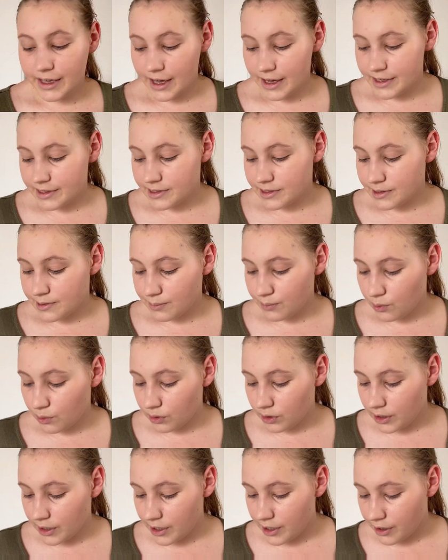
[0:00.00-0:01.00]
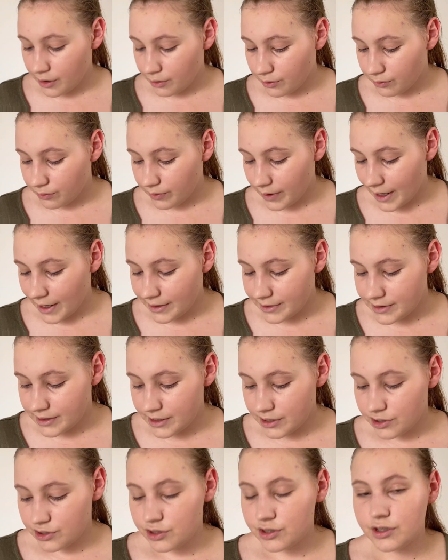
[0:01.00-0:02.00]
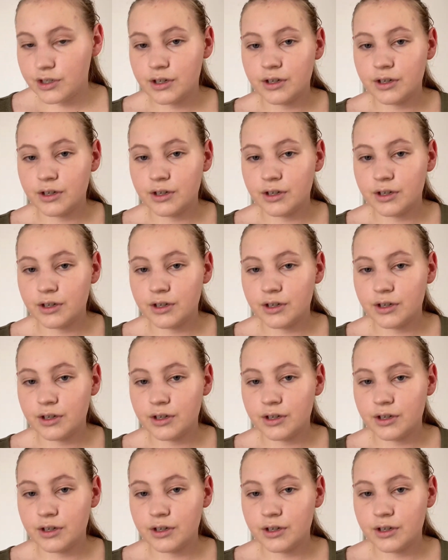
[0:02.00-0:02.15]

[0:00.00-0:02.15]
a smaller, roundish,